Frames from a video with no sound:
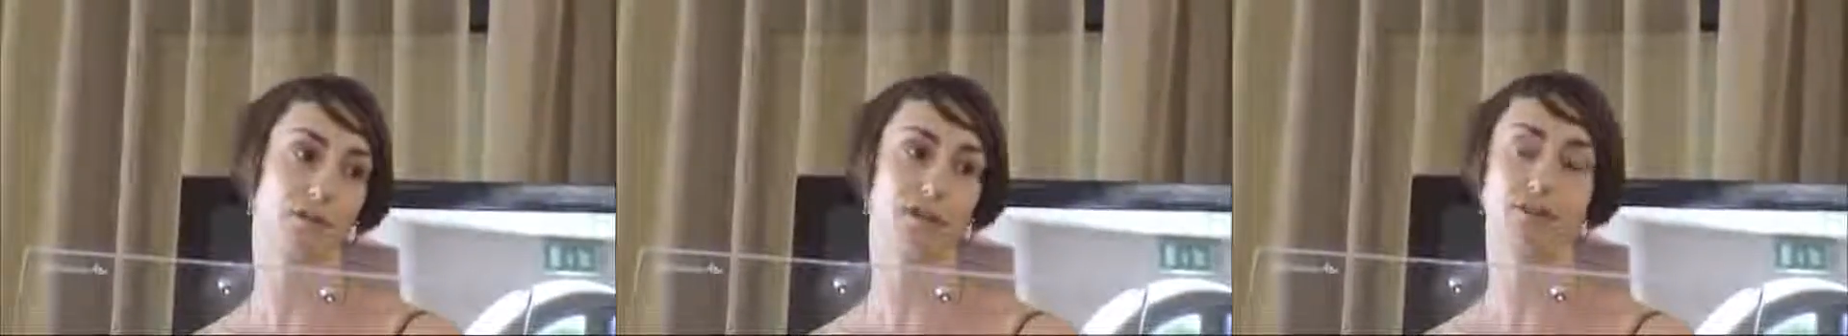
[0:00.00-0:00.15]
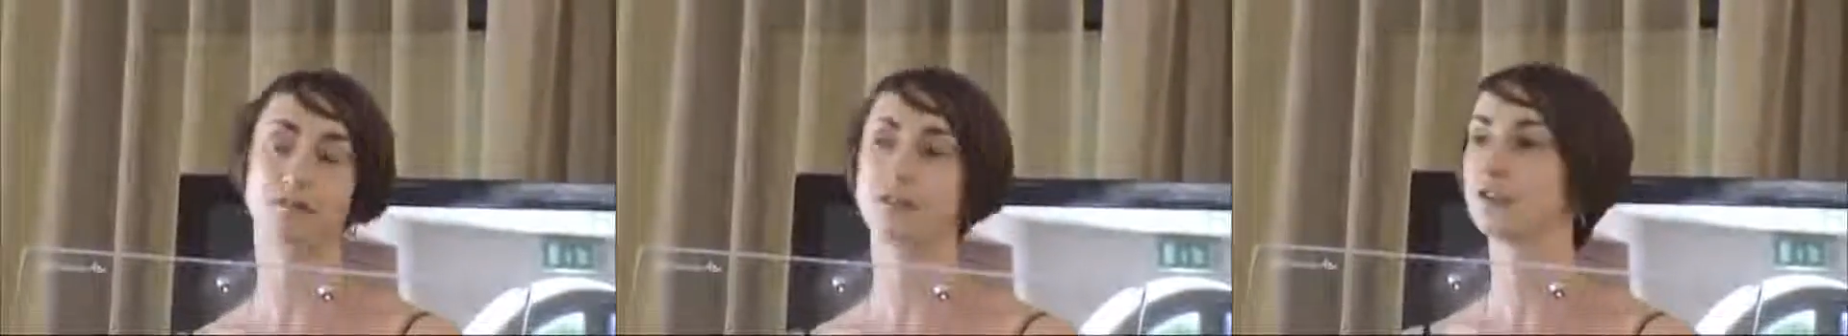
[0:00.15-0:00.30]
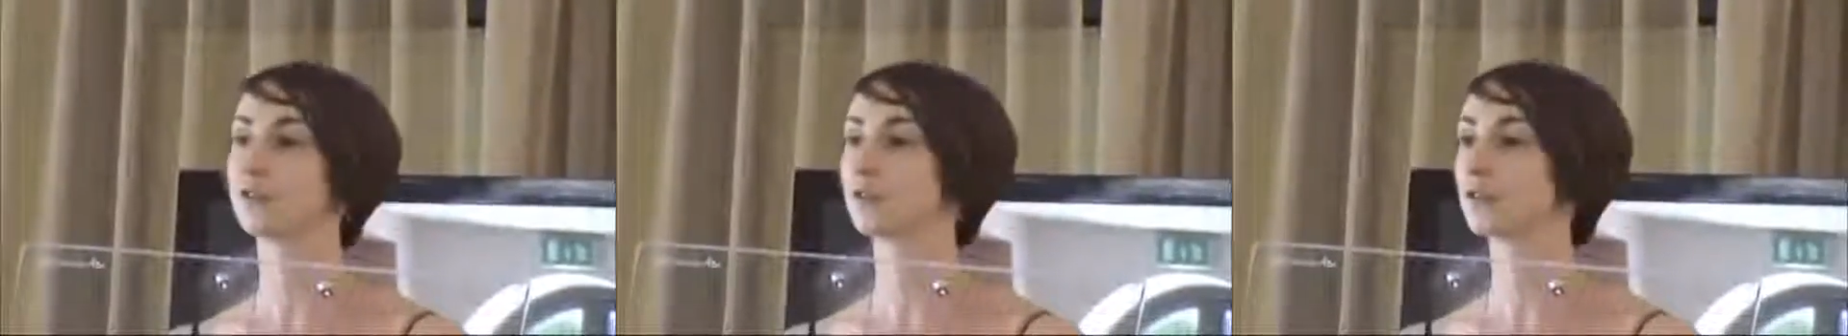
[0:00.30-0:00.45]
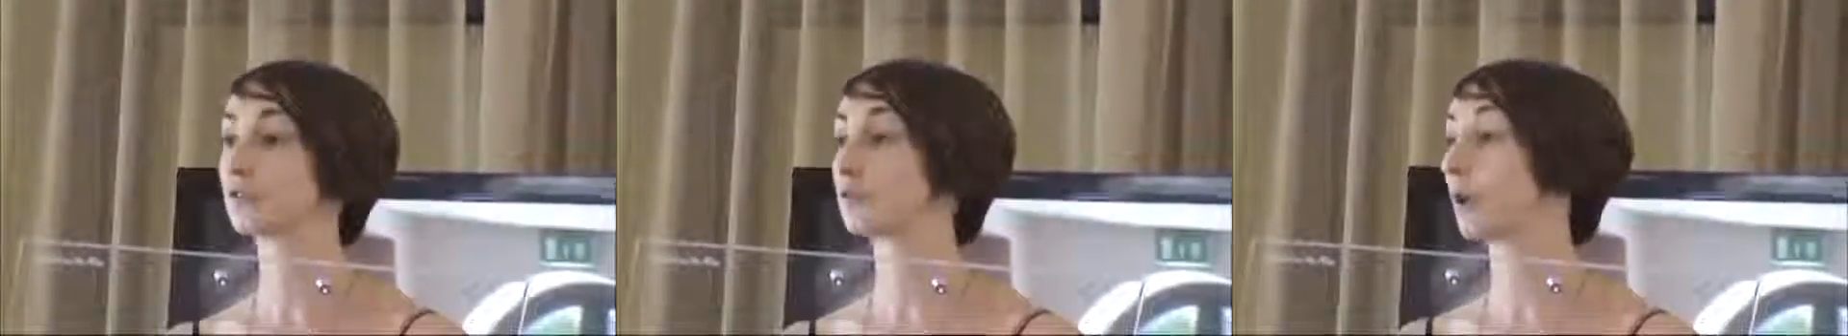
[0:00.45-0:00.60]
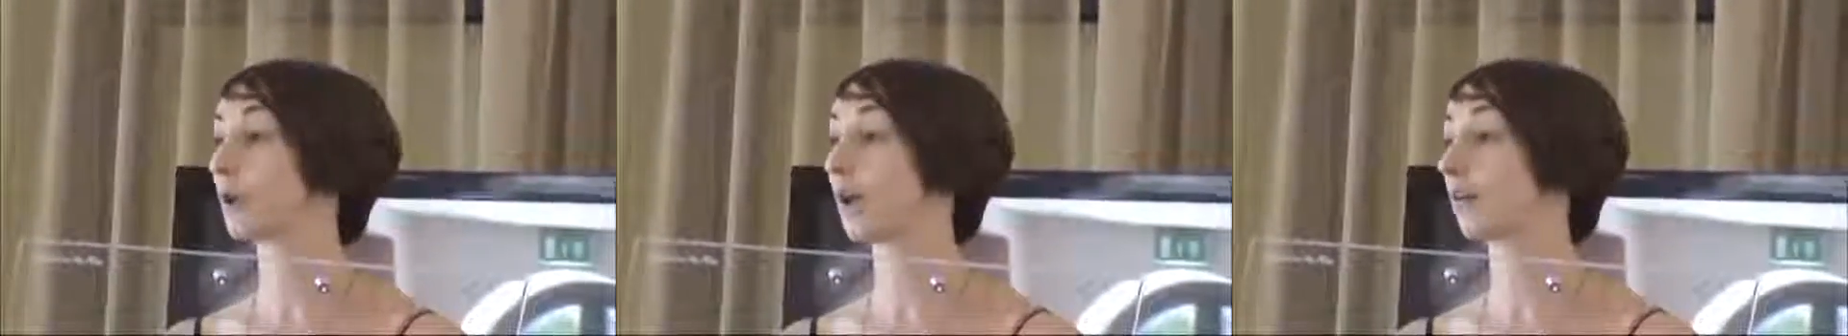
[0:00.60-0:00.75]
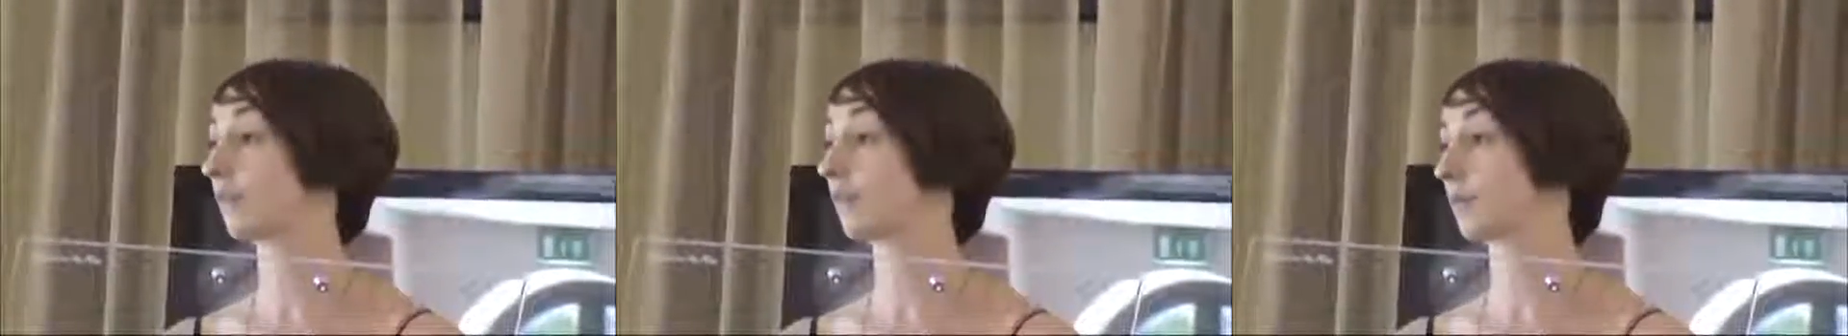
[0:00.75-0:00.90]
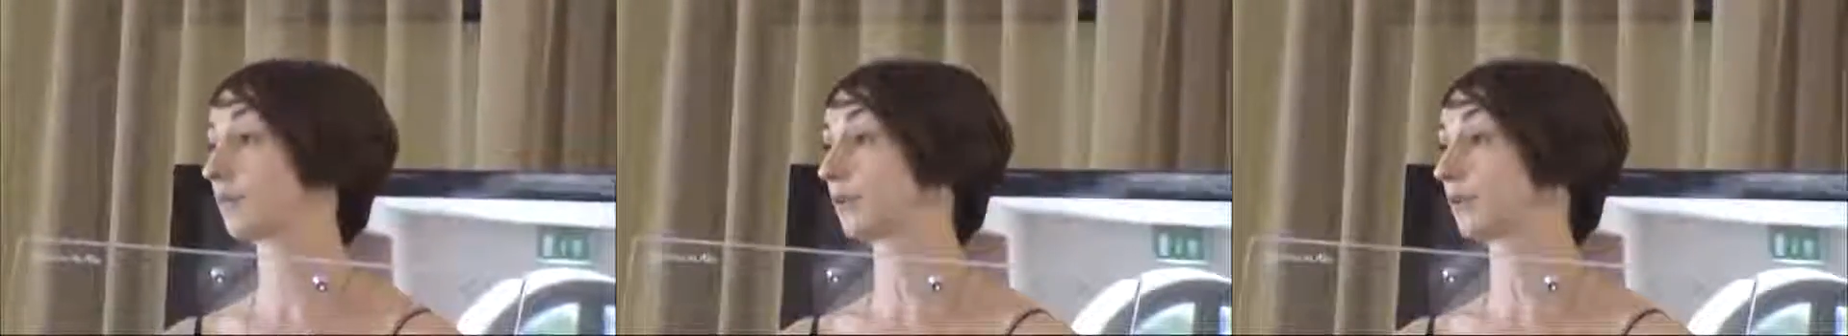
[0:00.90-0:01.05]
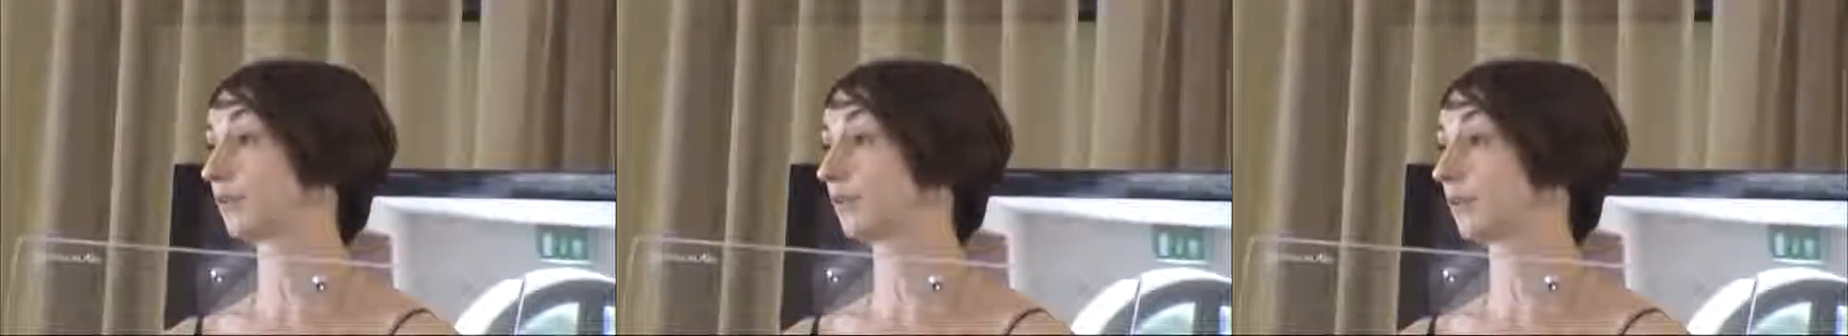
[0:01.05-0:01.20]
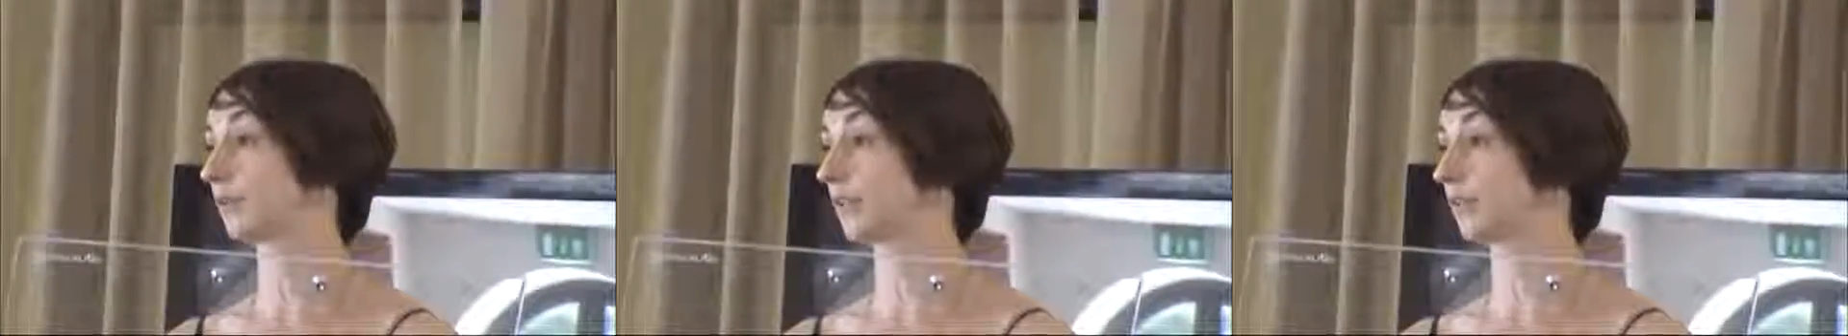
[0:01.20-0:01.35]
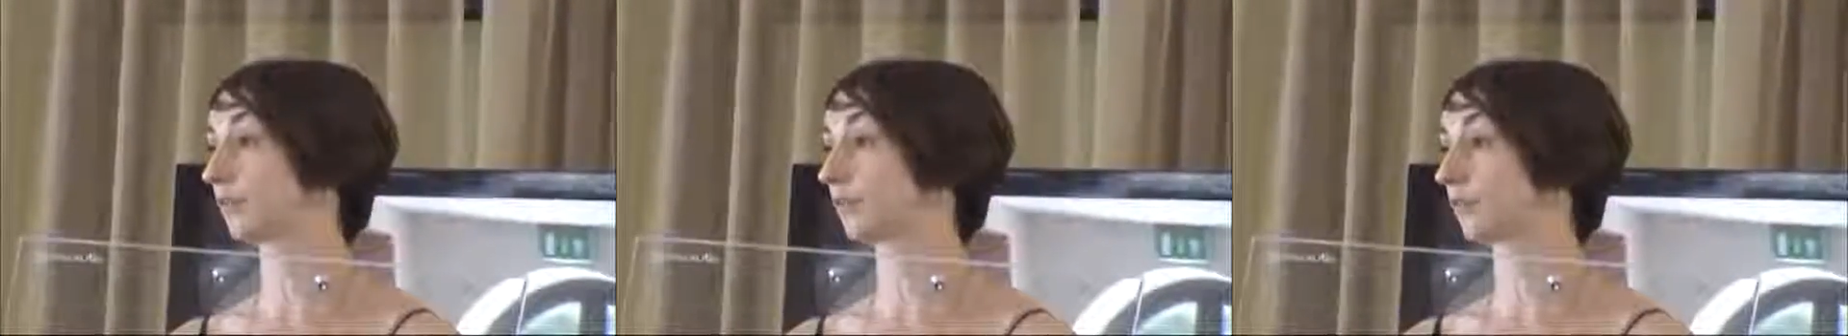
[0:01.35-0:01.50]
individuals who have
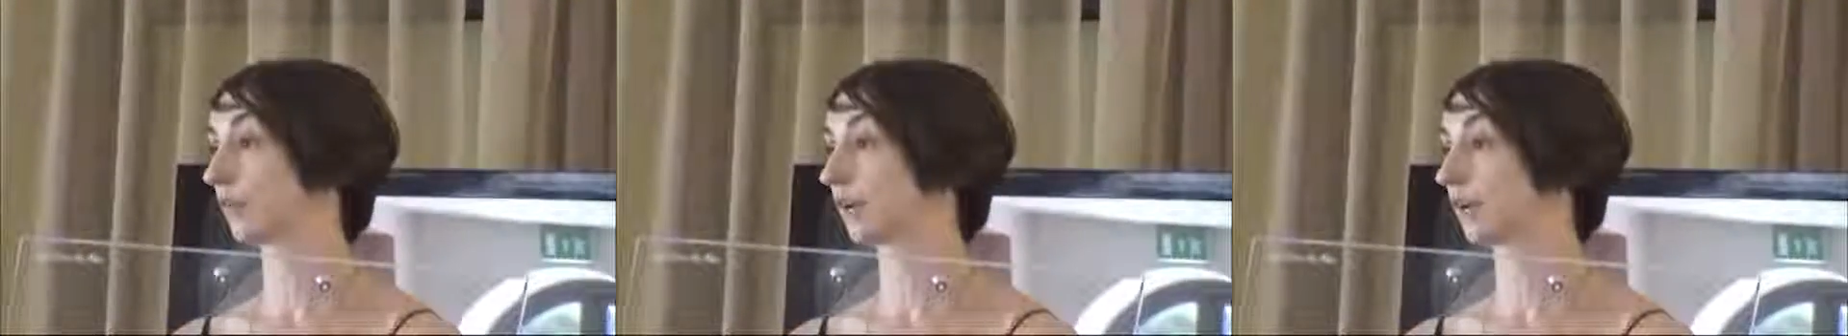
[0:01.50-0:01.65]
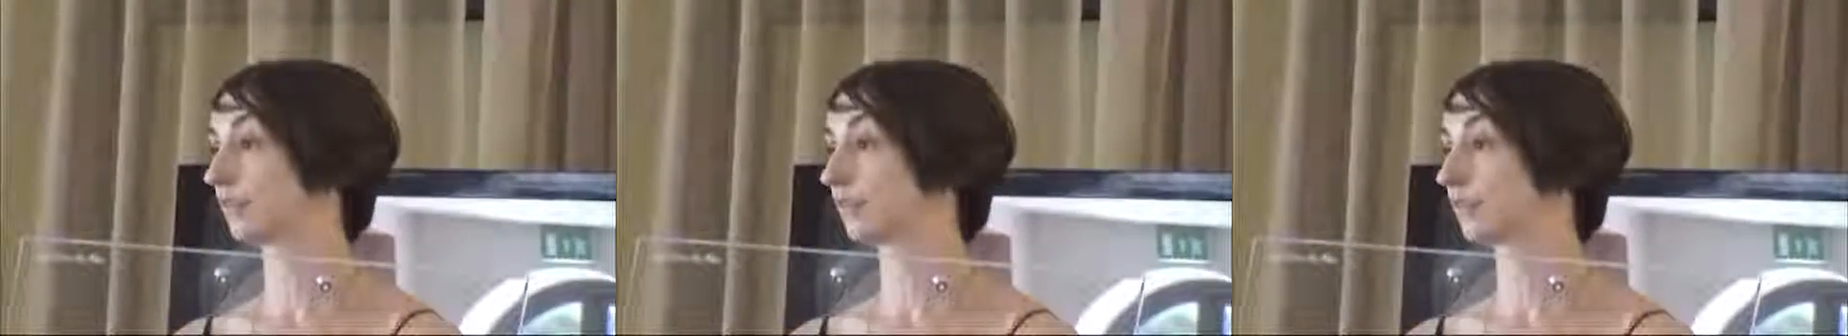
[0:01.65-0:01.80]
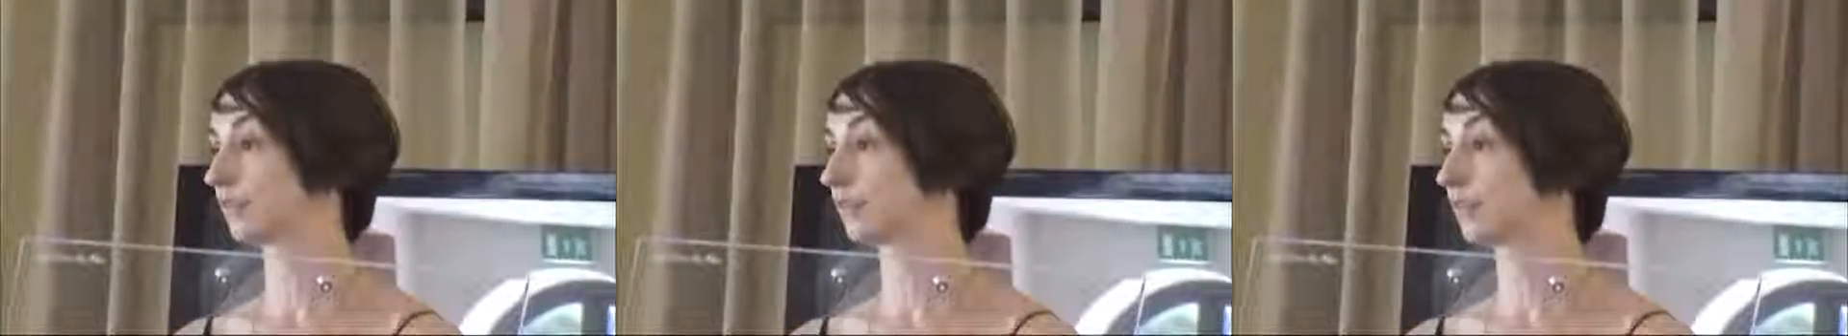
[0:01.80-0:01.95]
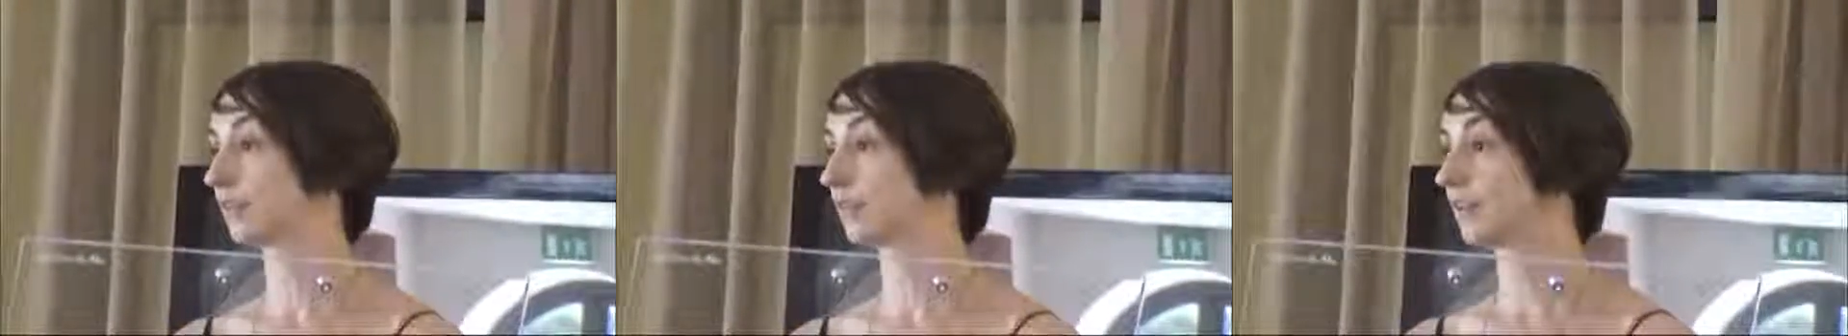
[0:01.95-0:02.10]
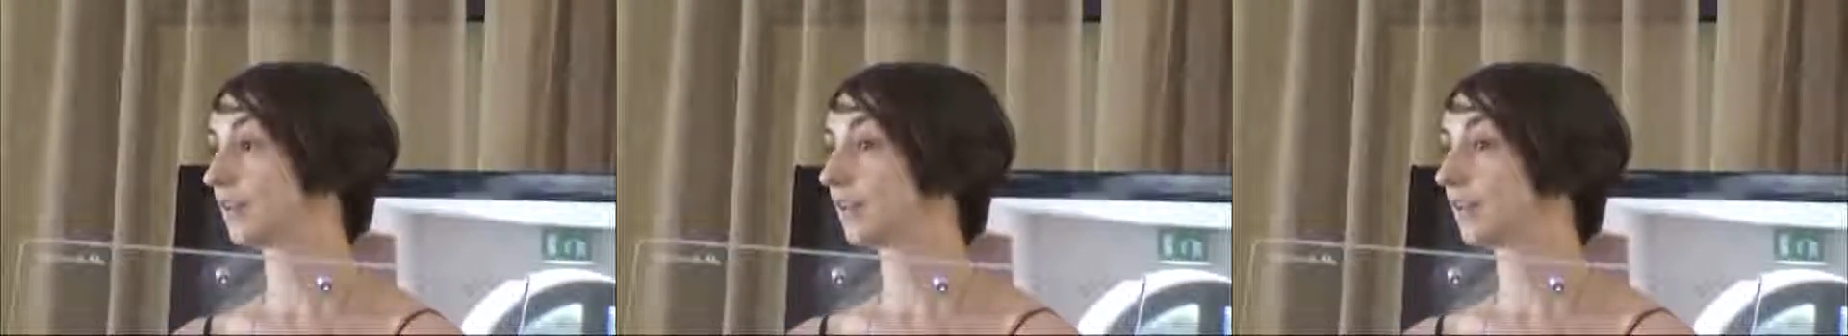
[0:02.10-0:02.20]
absolutely no rights.